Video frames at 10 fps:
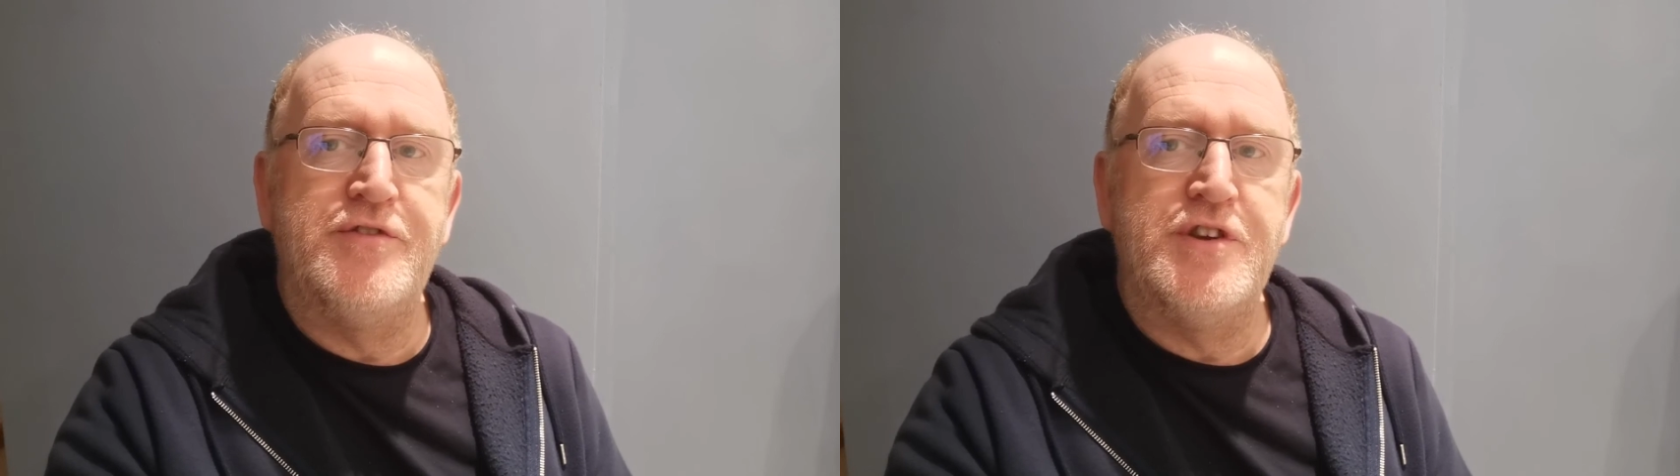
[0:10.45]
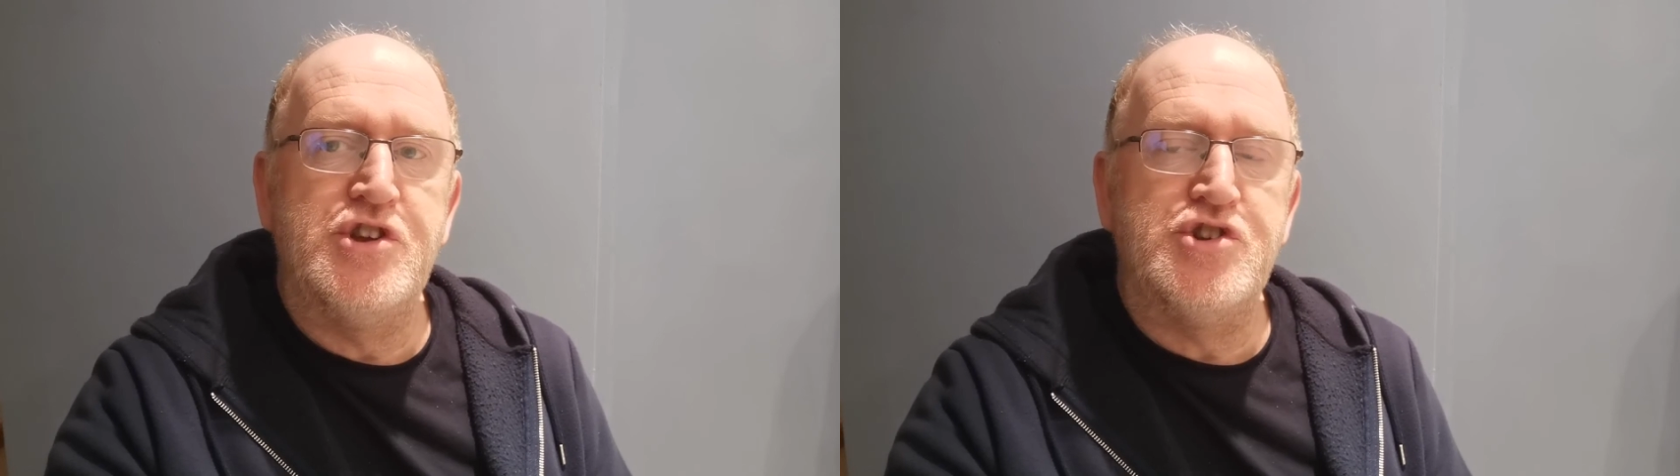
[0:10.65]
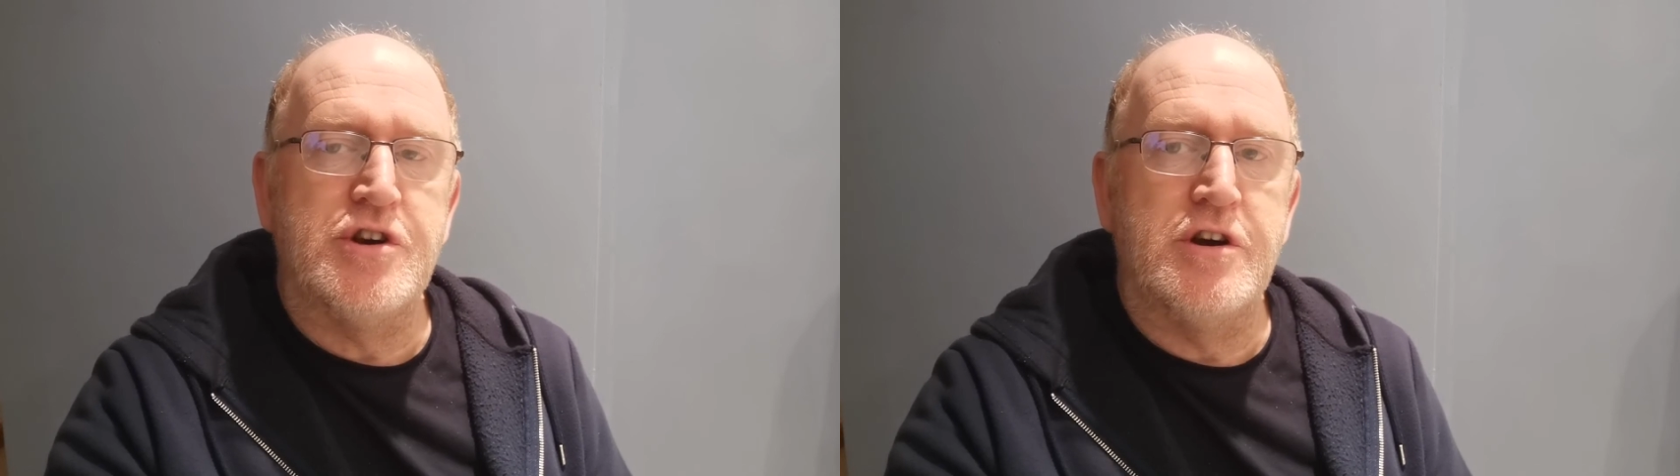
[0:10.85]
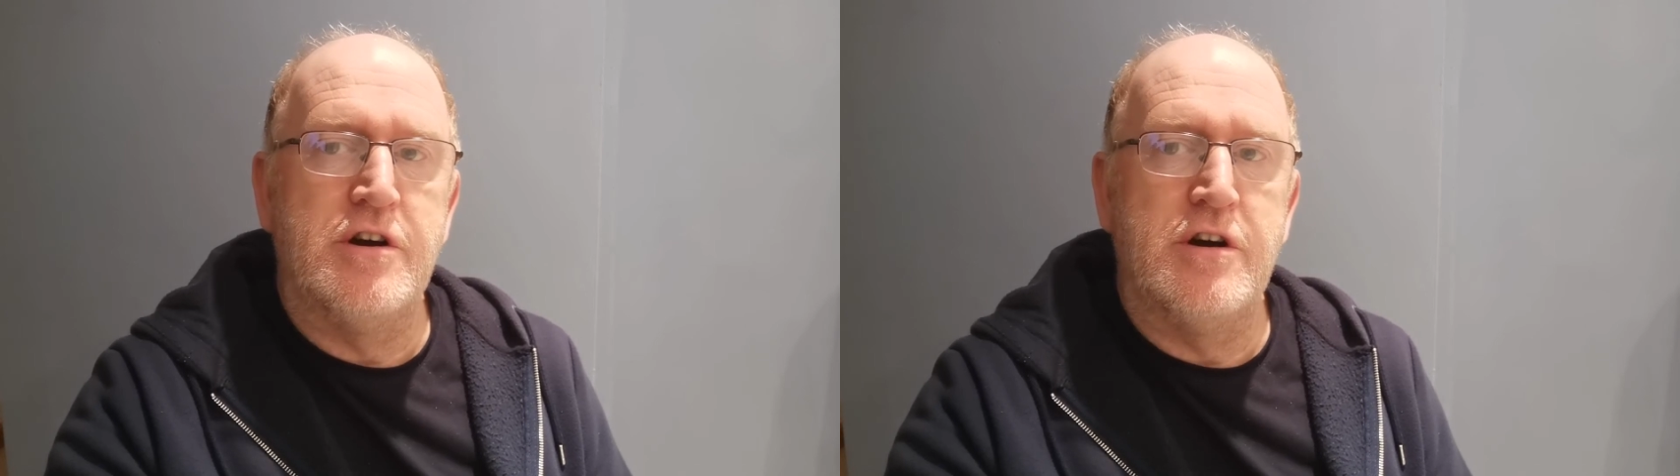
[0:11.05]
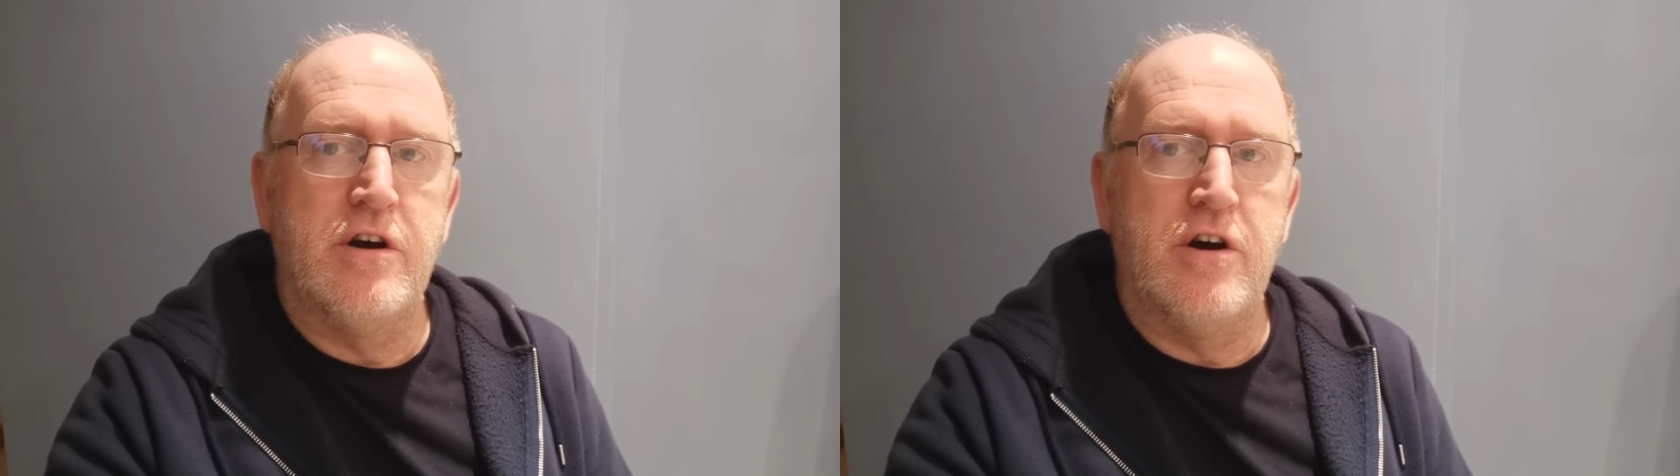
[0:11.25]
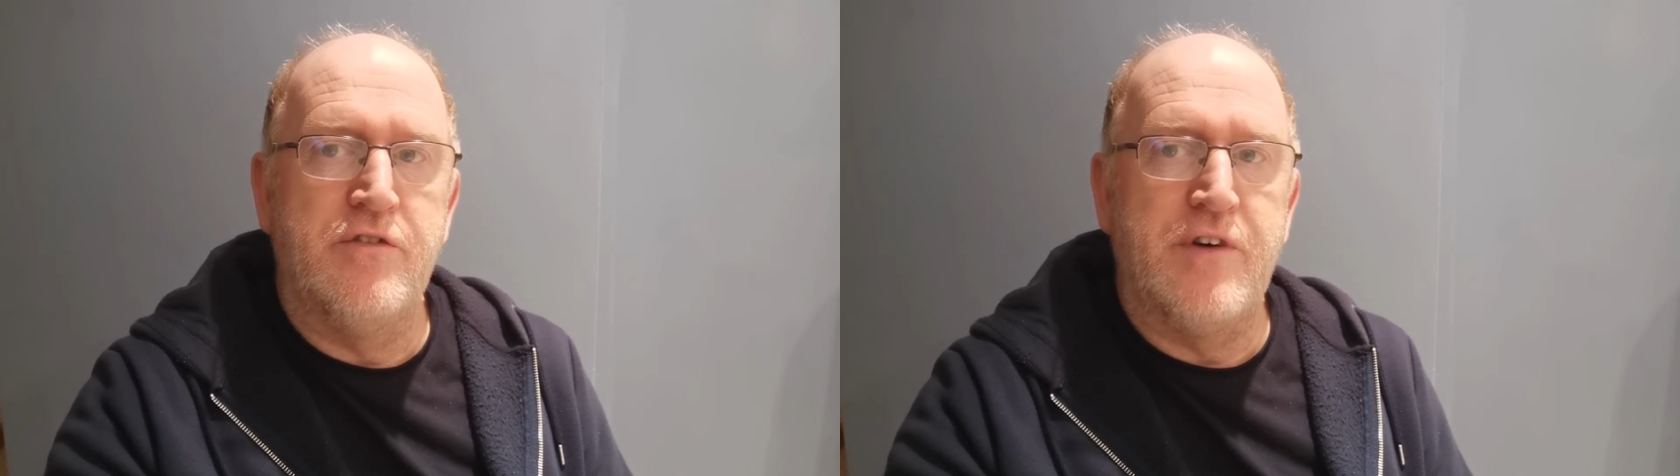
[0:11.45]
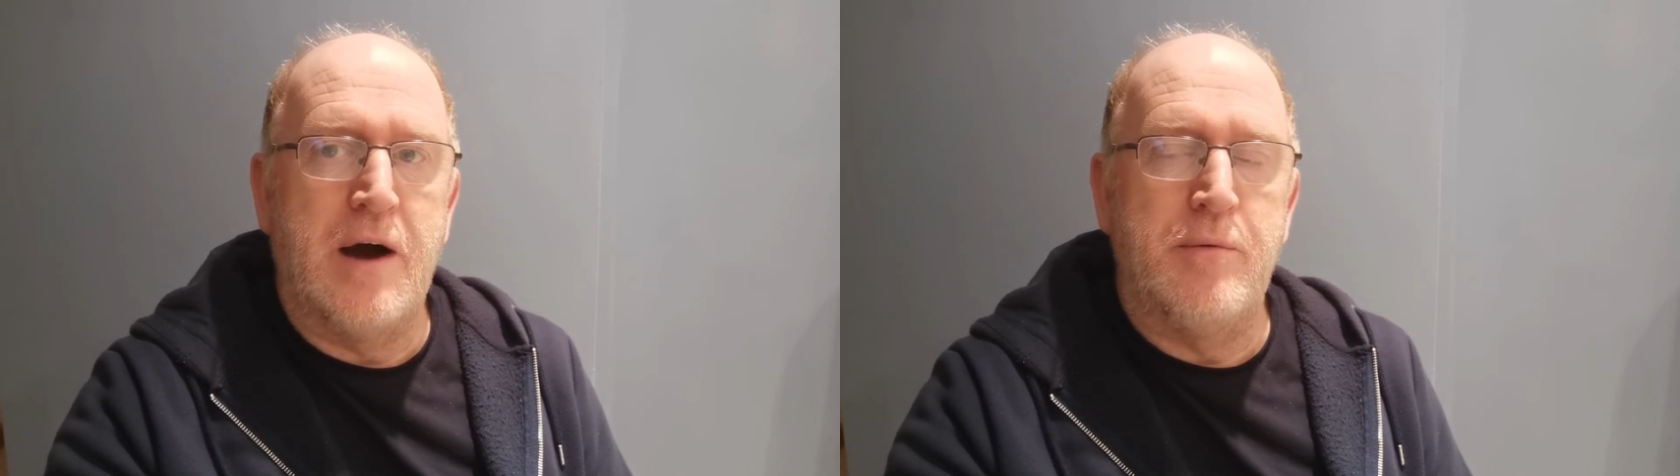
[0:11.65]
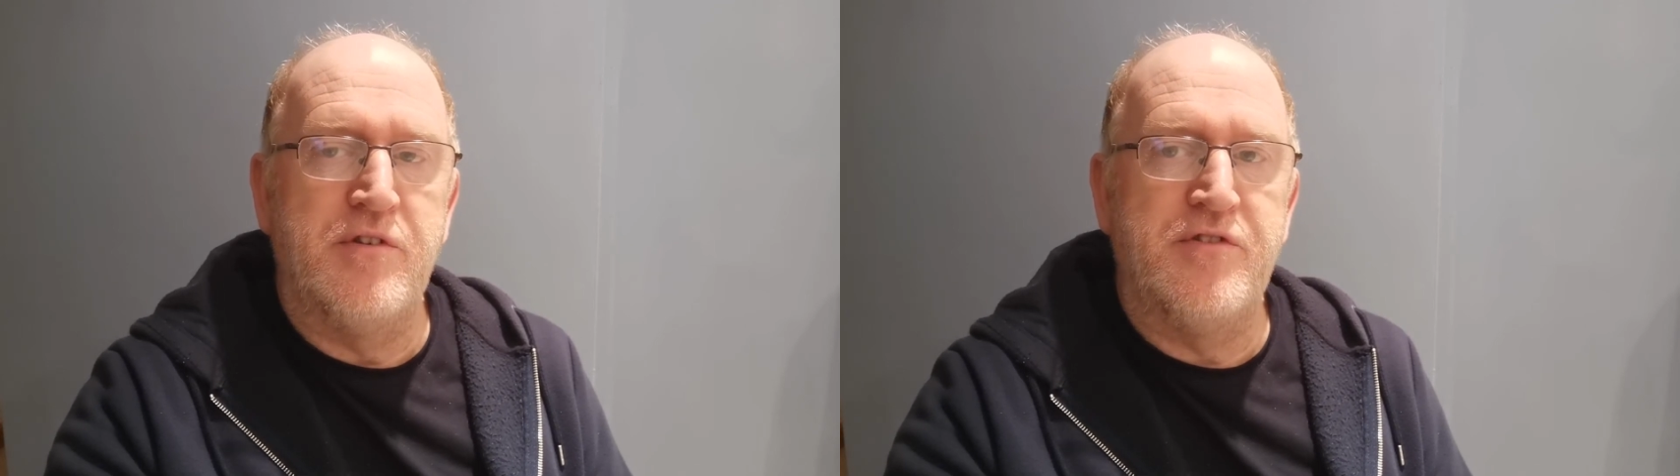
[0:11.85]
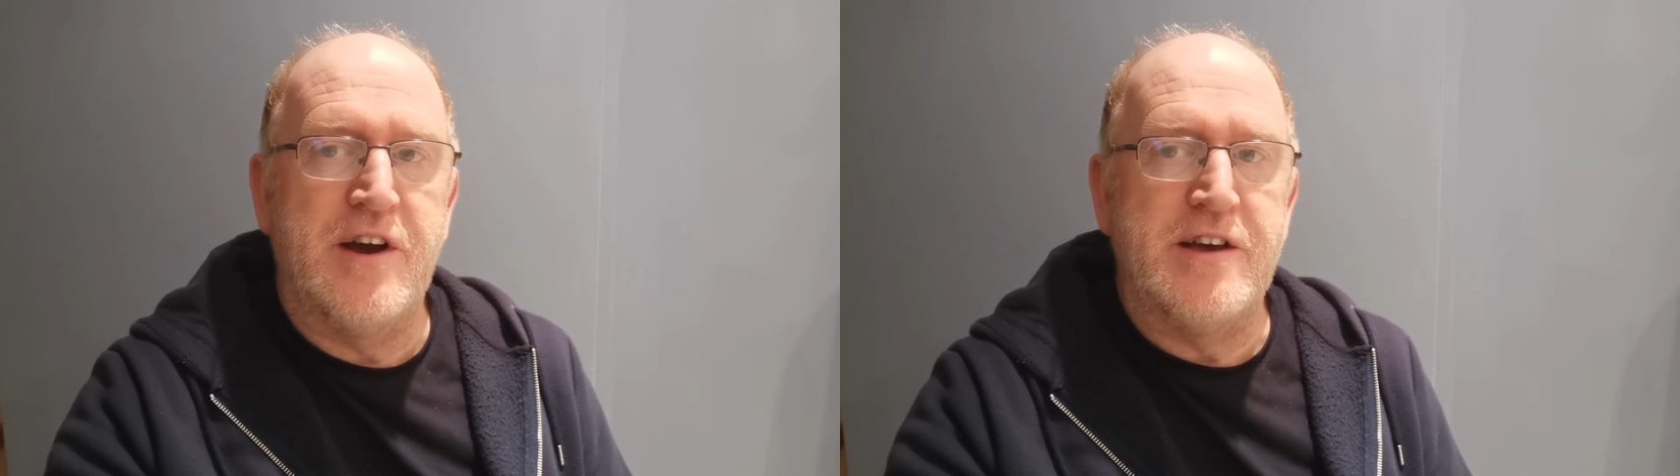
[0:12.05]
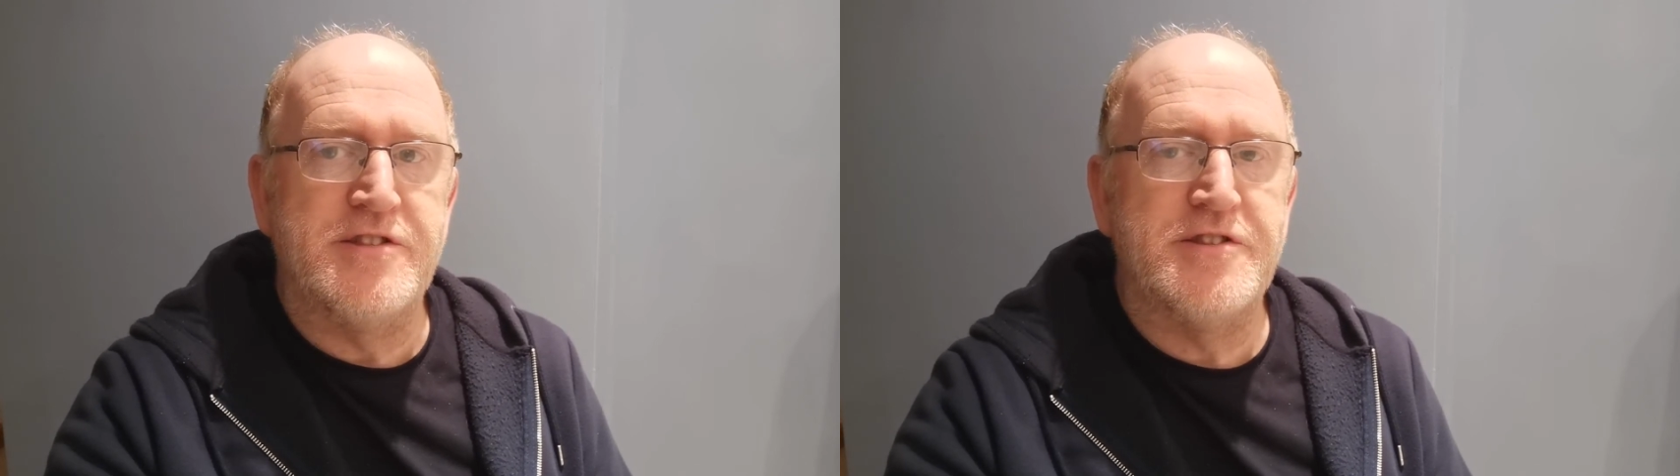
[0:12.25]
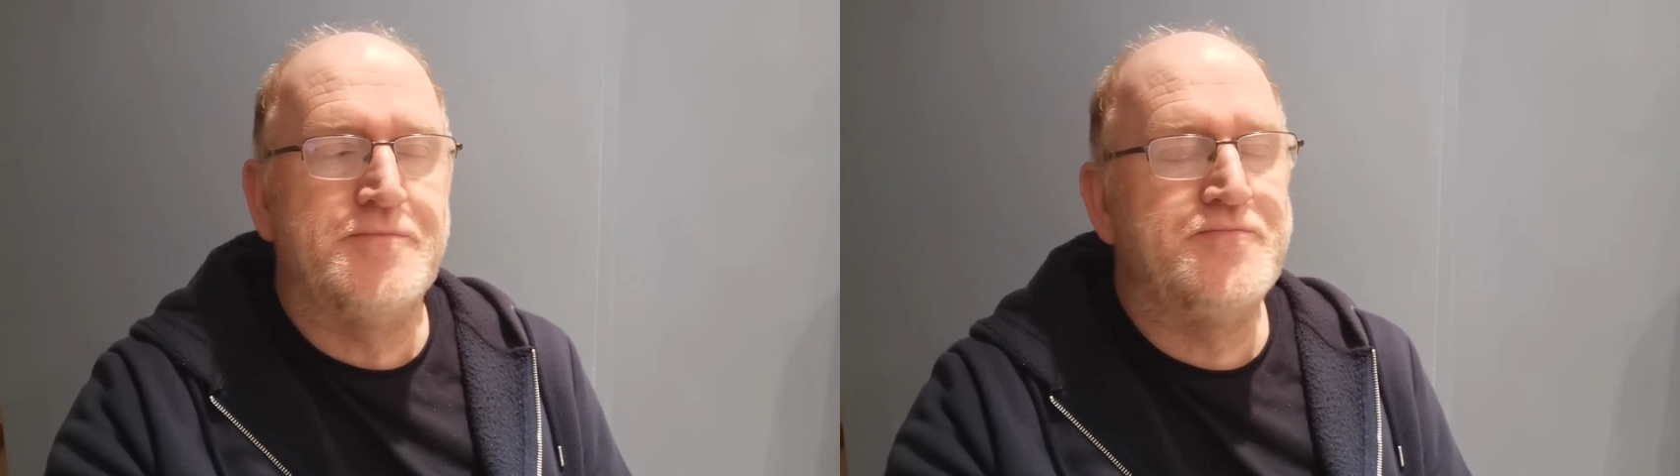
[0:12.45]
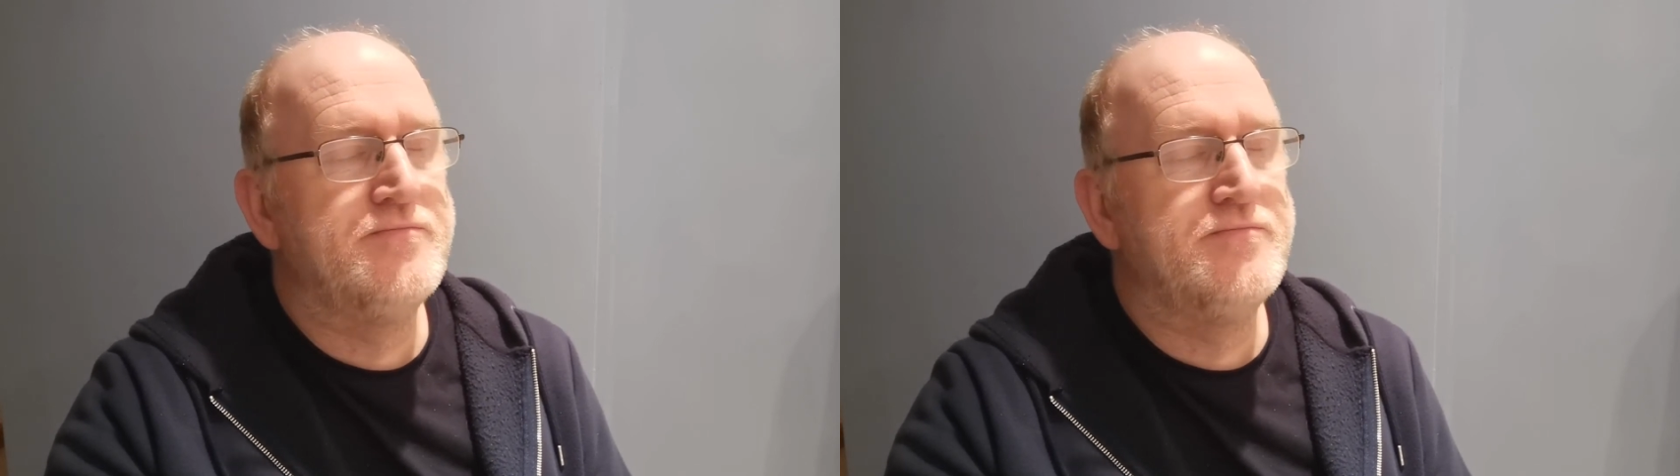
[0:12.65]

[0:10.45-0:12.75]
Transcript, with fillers: finisher of our faith.